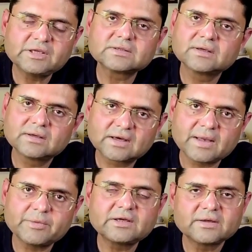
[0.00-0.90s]
the
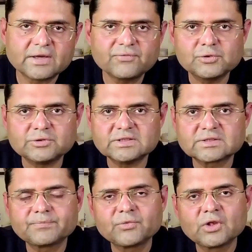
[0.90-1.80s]
name is
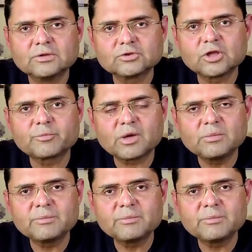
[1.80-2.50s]
climate refugees.